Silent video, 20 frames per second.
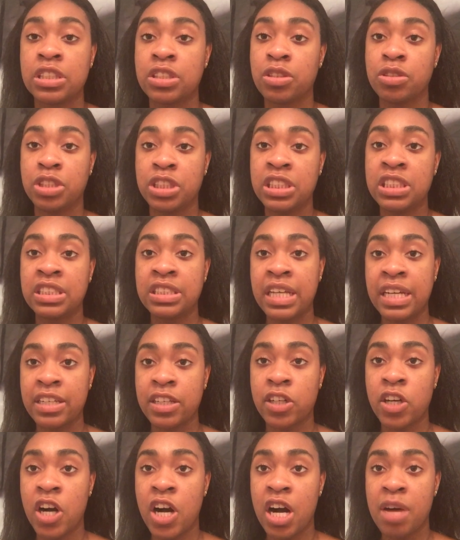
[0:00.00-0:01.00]
So she decided
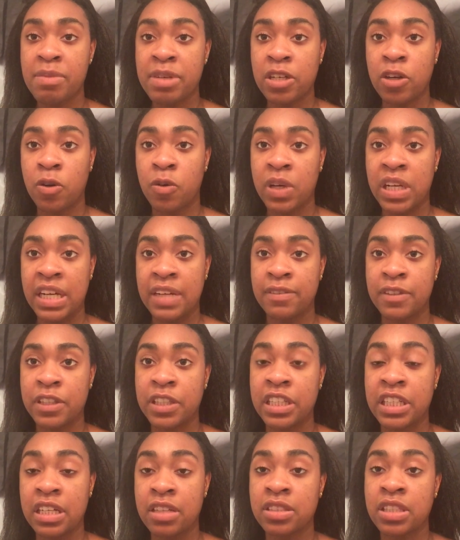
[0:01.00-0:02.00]
to comment or whatever,
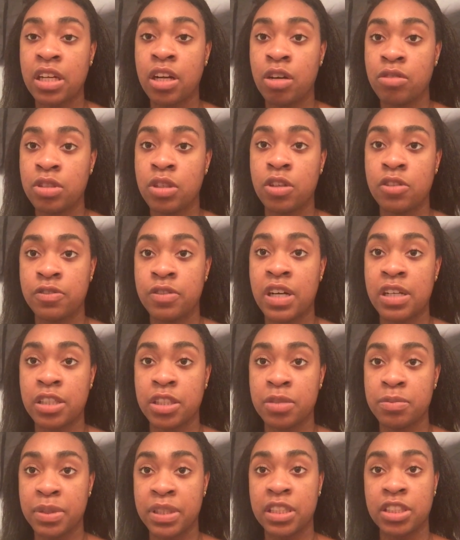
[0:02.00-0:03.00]
and I was like, oh no, fuck
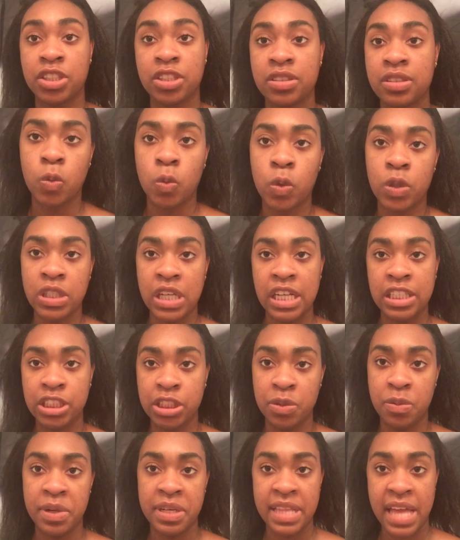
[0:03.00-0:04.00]
you, bitch. We're not
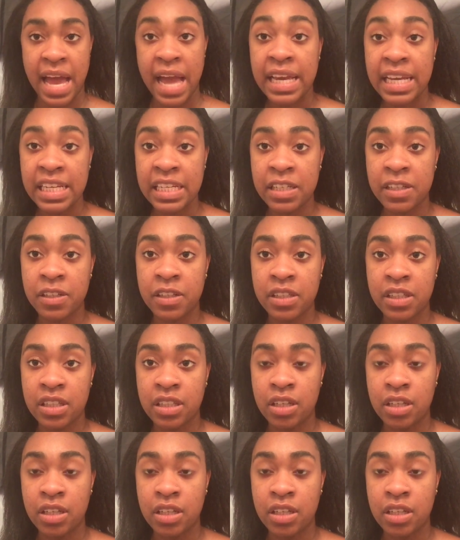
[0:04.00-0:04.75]
doing that here.